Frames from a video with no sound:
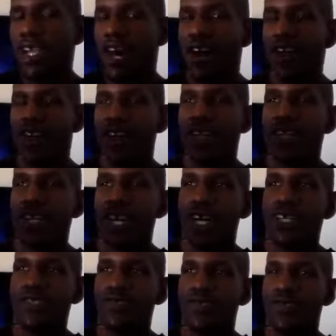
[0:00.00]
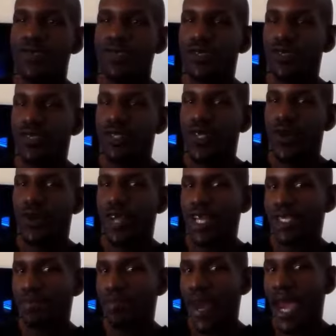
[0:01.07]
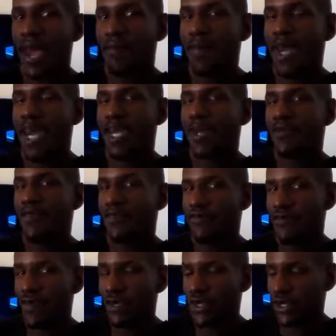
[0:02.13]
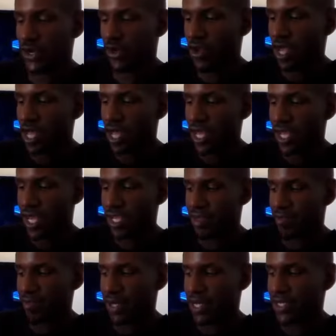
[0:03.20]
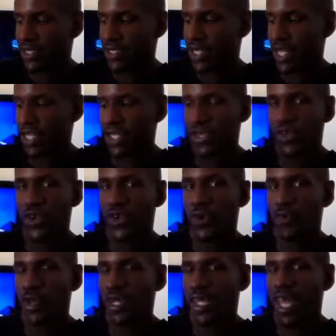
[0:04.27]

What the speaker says: Now, in other countries, this is known as Batman of the Future. Like in places like Europe